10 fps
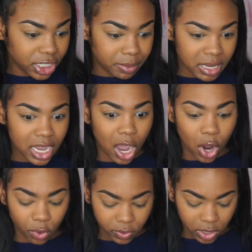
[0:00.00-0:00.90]
just me
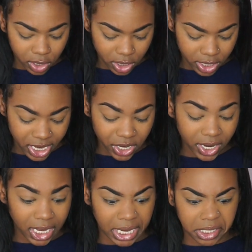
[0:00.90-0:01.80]

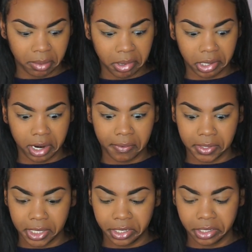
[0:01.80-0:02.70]
overhearing like some of their
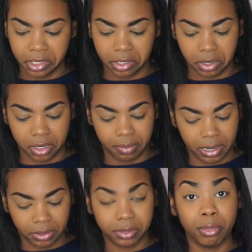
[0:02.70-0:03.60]
conversations, they're talking
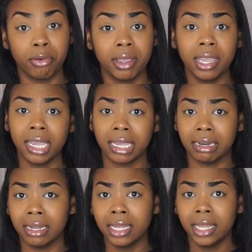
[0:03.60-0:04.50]
about smoking and
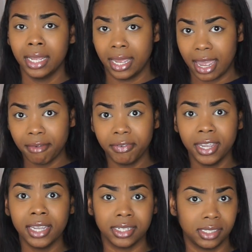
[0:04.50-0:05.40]

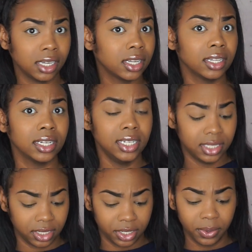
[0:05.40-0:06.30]
effing and sucking
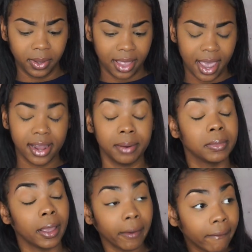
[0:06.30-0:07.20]
this and doing that. And I'm
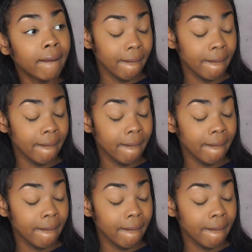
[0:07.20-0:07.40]
like,